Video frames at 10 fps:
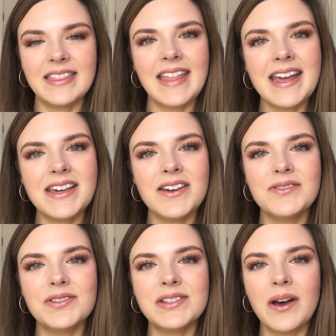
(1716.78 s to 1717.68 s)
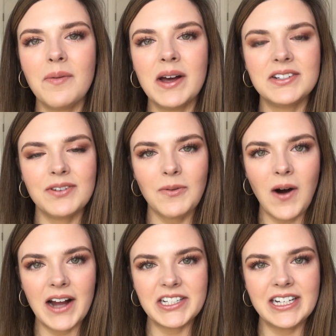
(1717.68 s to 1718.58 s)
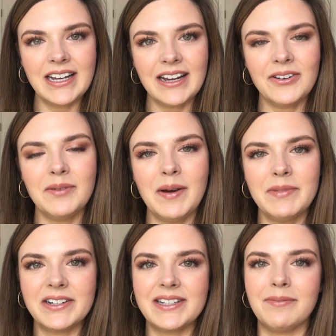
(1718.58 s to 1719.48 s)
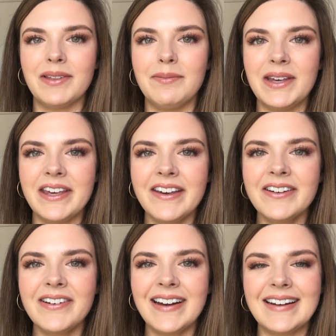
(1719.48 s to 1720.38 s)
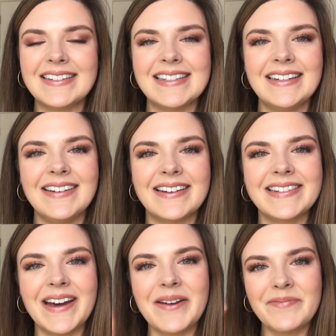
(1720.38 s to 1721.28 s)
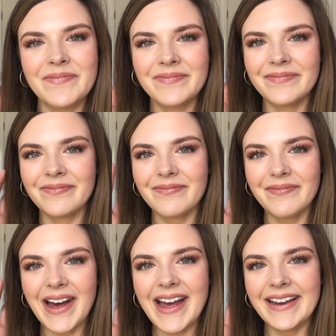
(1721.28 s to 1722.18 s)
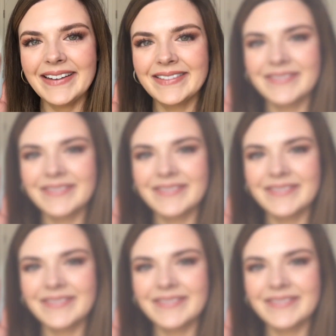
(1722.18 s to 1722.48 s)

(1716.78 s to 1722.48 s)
Thank you so much for watching. Remember, simply be you, and I'll see you next time. Bye!